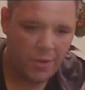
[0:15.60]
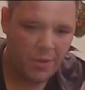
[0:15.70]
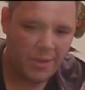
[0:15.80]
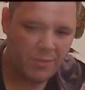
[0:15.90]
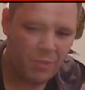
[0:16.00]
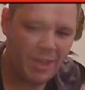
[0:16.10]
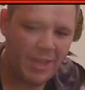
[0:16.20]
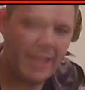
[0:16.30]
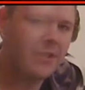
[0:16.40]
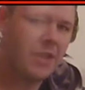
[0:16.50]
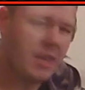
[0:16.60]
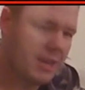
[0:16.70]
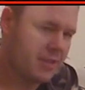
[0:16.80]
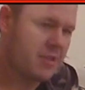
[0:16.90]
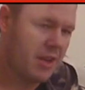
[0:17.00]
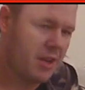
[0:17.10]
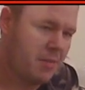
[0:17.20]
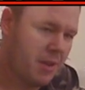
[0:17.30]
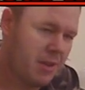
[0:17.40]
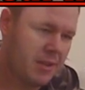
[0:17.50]
It's really easy to get excited about
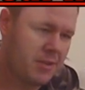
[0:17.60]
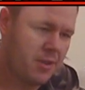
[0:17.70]
that stuff.